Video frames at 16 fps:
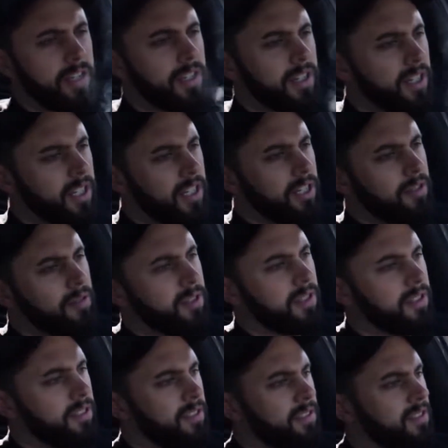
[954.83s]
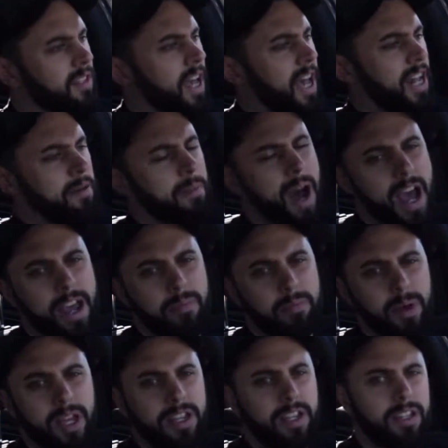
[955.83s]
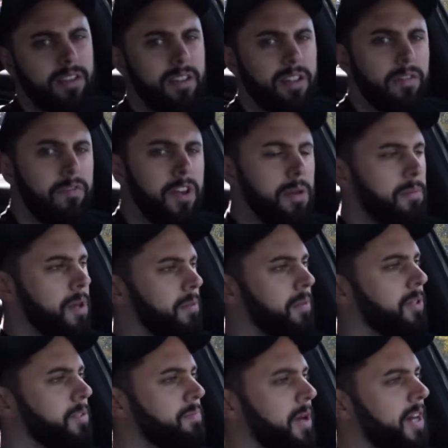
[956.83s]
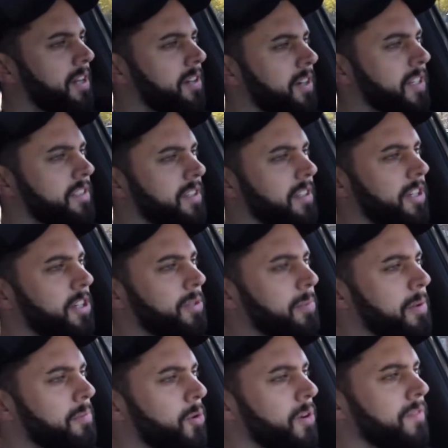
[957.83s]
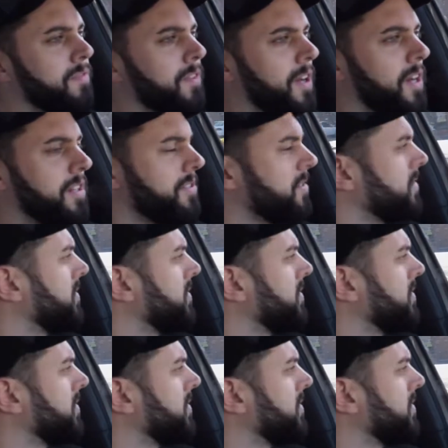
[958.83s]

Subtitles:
And in my opinion, the fitment was better. It's a little bit more flush.